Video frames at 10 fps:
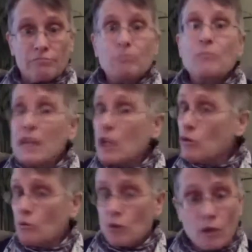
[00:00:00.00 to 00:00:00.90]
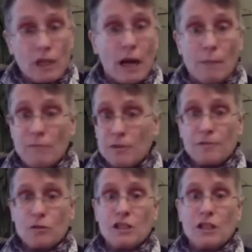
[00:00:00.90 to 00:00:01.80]
meaning you can come for the
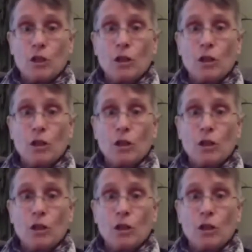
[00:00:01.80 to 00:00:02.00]
first year,